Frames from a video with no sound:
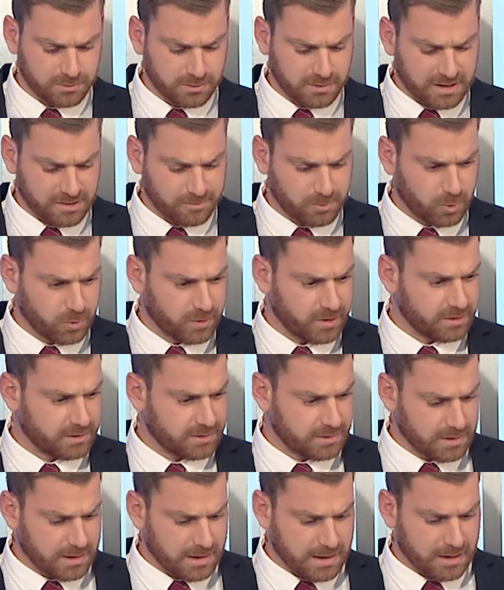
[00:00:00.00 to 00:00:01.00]
to that point.
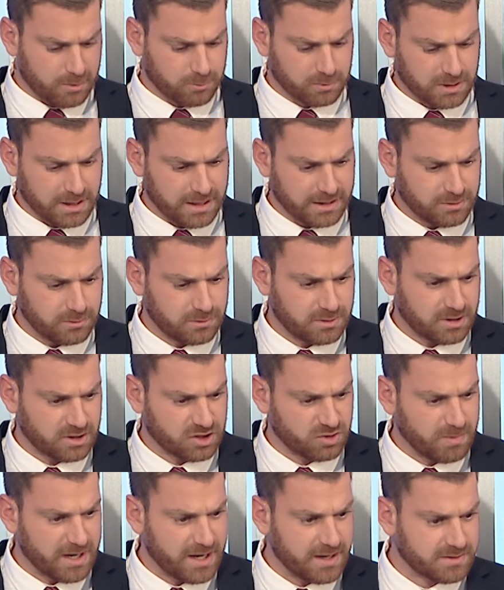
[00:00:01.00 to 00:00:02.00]
I would like to
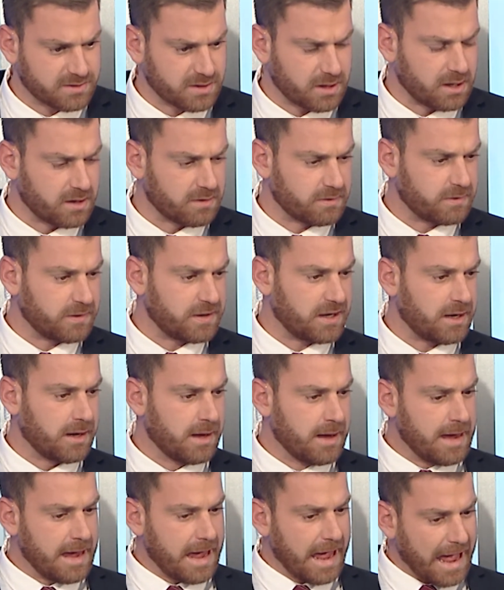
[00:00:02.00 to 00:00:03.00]
touch base on the
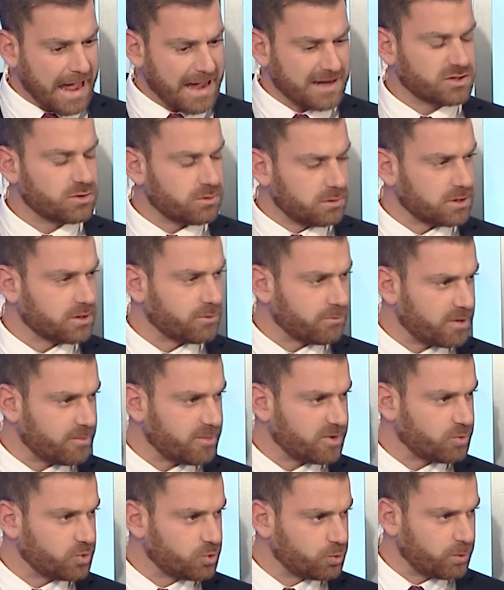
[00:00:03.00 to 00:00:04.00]
actual
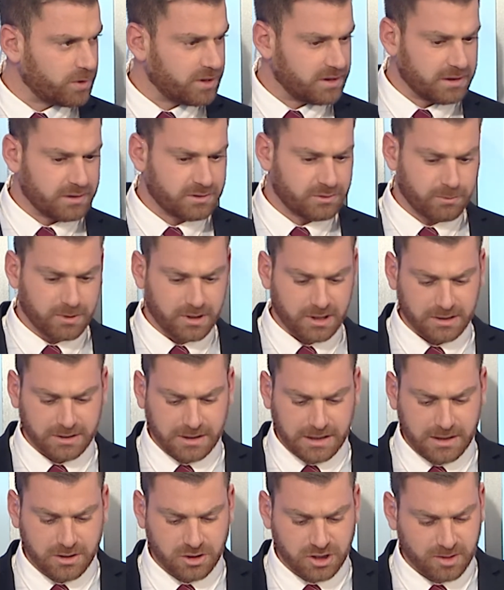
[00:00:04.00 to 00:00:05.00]
agreement between Israel and
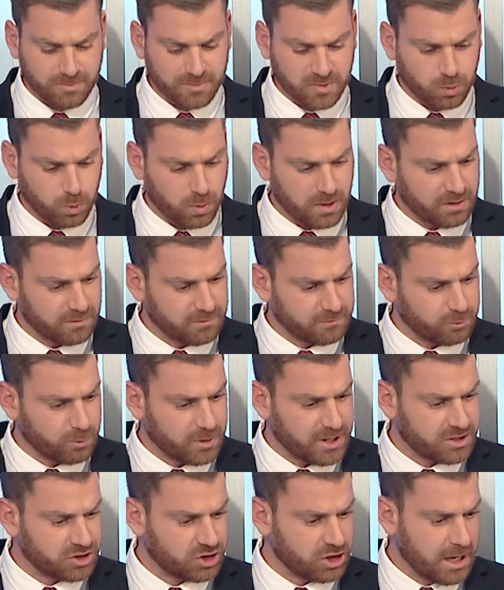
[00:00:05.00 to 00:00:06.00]
Egypt, one of
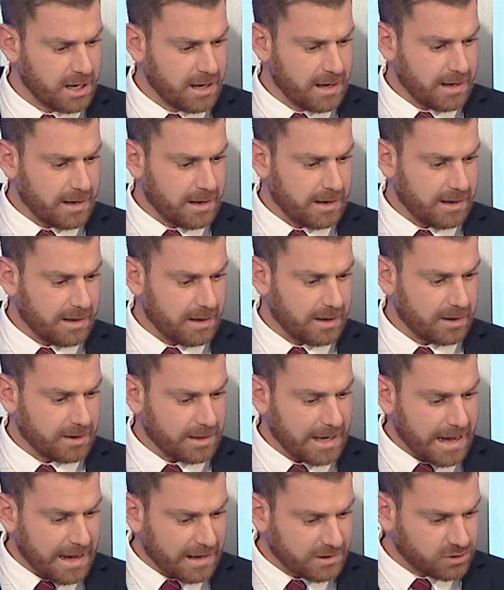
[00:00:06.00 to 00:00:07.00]
which
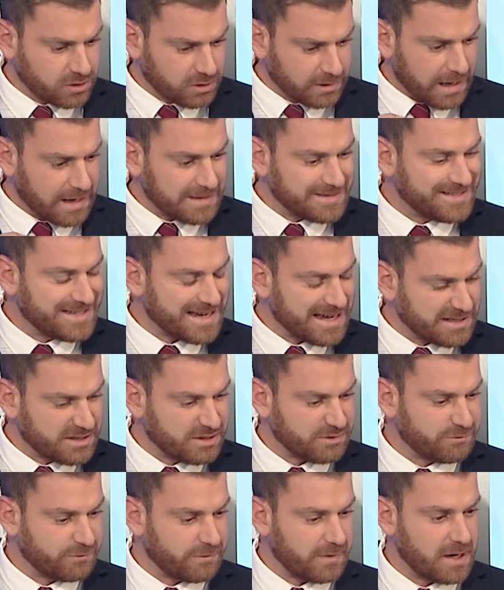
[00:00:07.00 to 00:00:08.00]
actually
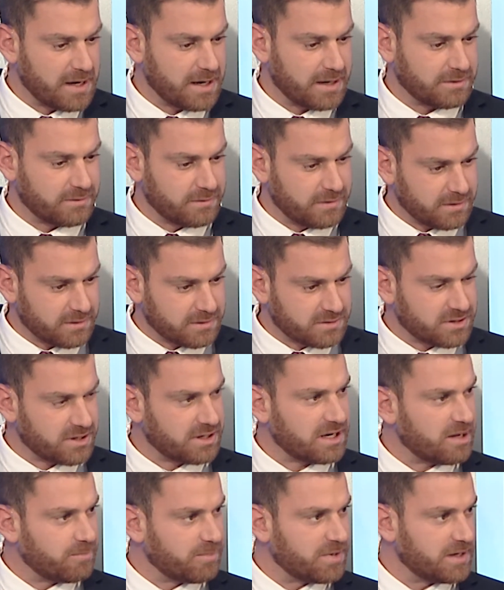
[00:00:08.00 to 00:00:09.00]
identified the
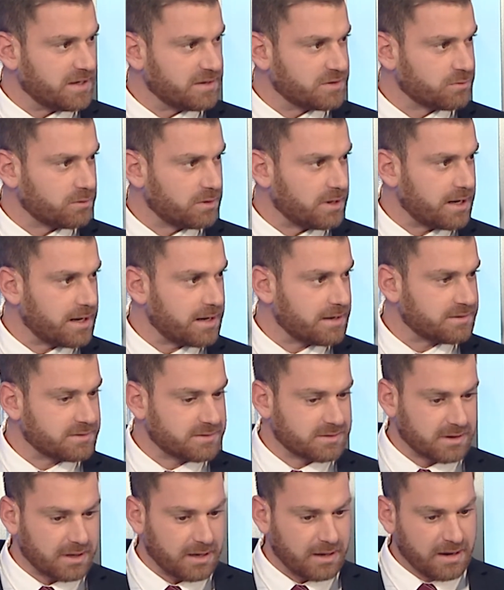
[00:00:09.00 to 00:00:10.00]
Sinai Peninsula
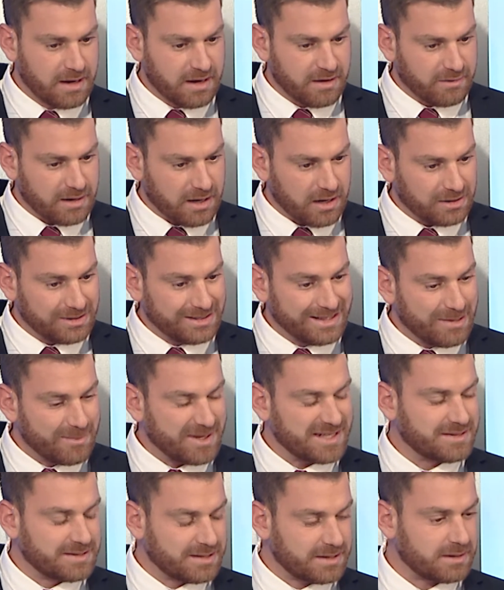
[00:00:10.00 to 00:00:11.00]
as a
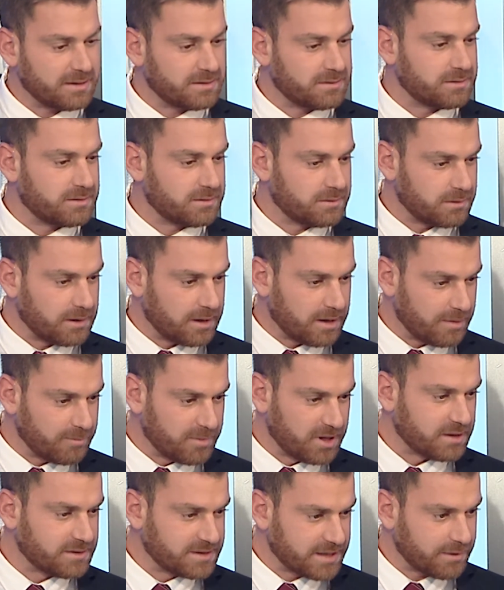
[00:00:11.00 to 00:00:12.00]
limited
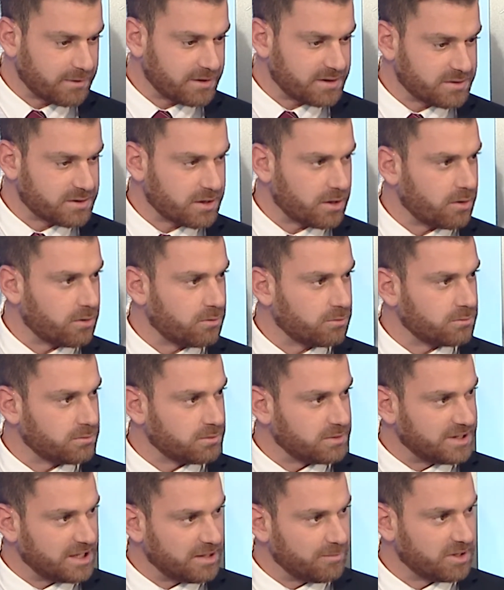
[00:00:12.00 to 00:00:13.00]
military
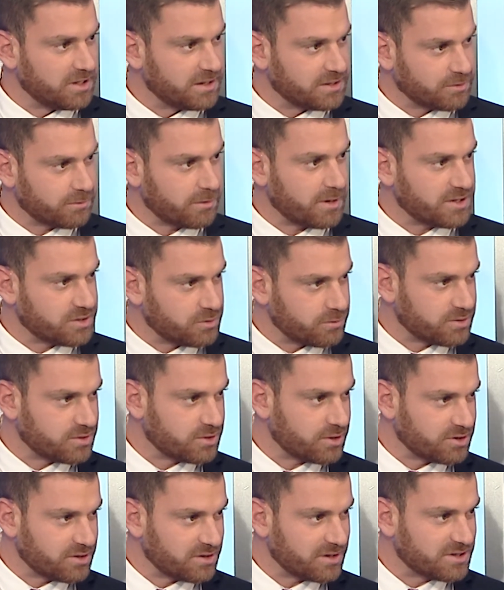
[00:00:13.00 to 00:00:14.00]
zone, demilitarized to a
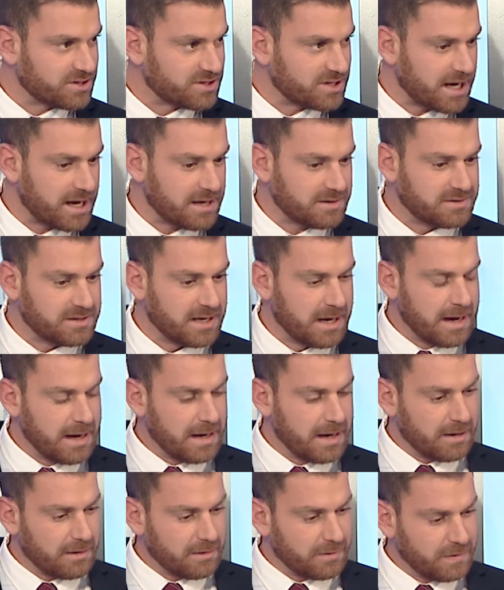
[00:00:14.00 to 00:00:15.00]
certain extent.
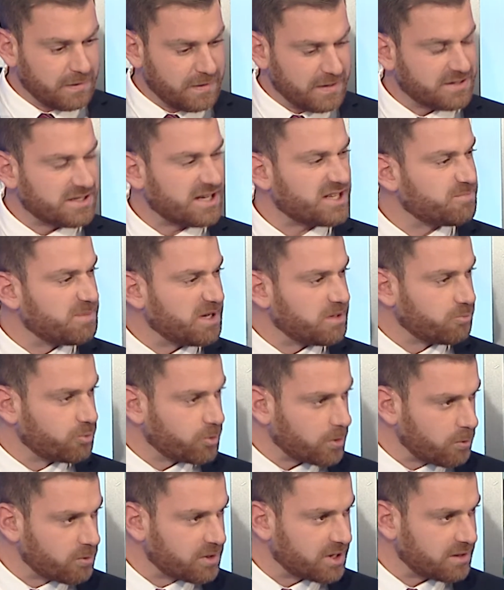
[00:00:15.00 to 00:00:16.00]
This has been
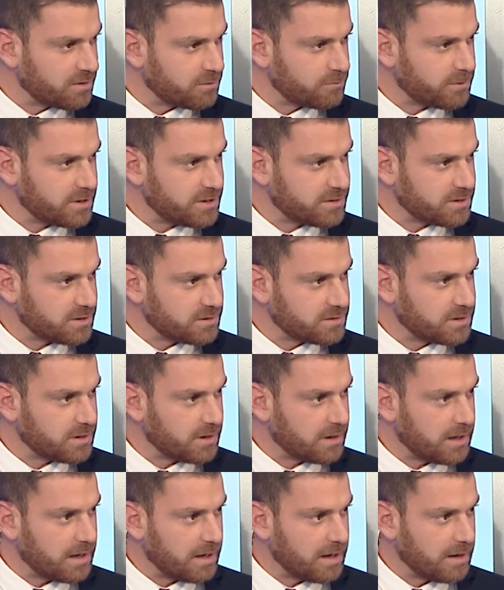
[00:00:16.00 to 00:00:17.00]
broken in recent
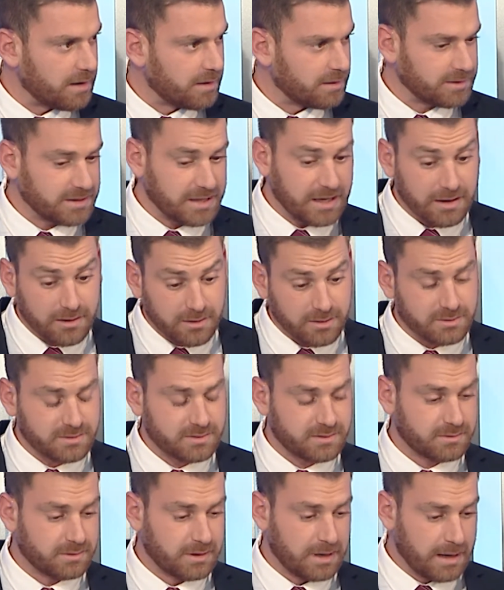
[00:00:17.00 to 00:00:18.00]

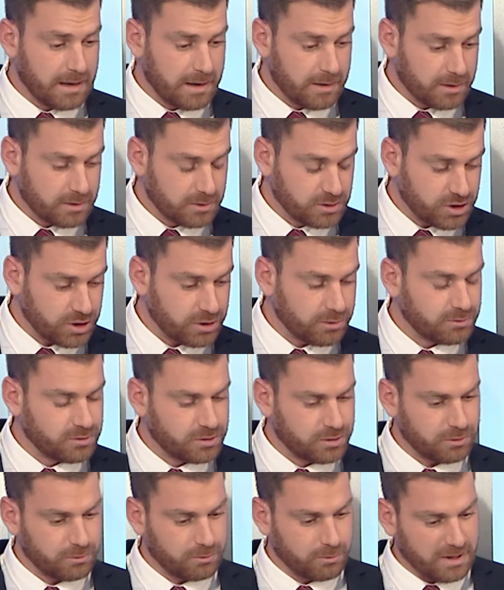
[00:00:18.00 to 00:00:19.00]
years due
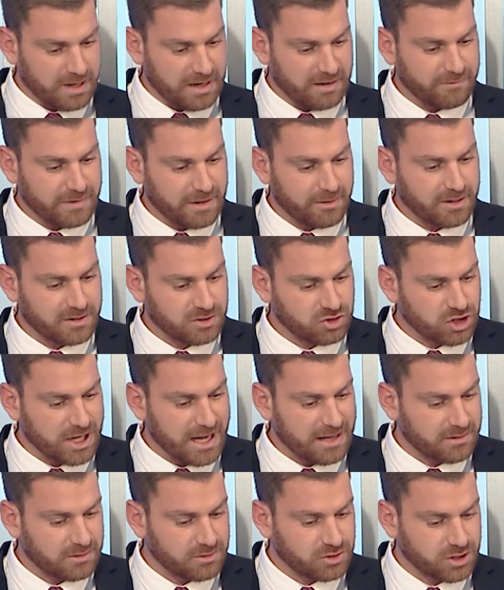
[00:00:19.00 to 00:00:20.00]
to various
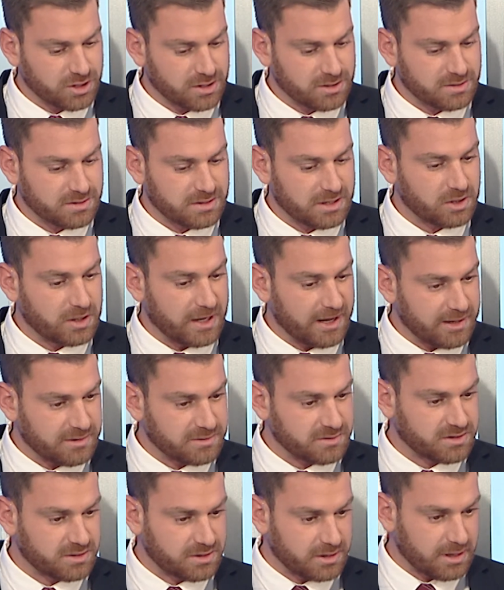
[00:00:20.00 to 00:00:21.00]
challenges
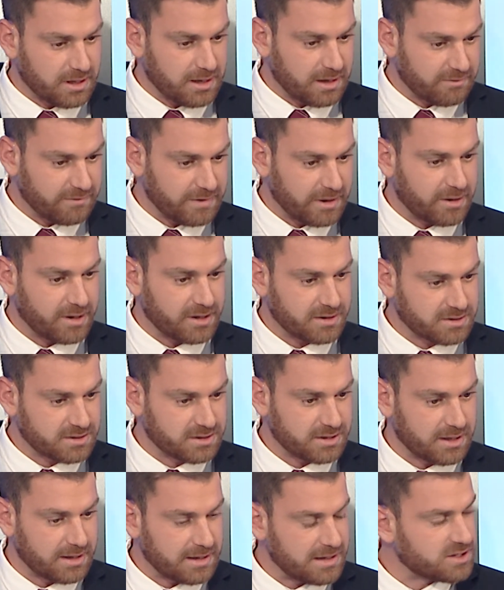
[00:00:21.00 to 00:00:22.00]
against various
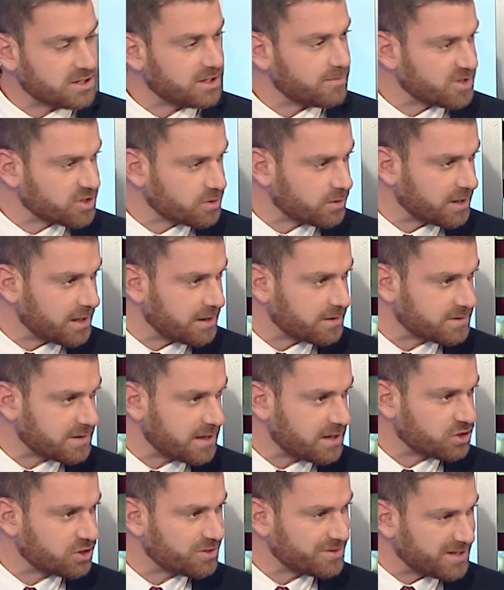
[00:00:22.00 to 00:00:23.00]
Islamist
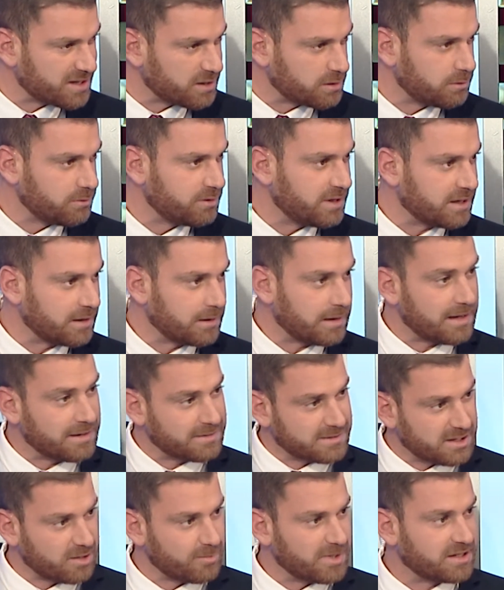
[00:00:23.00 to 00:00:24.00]
organizations, including
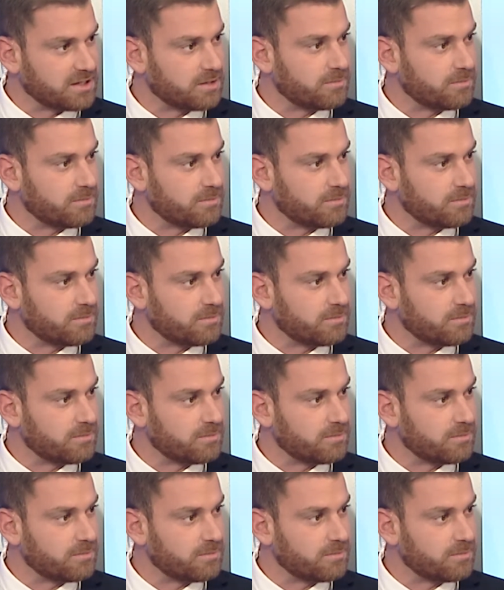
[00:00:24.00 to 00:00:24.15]
Ansar Beit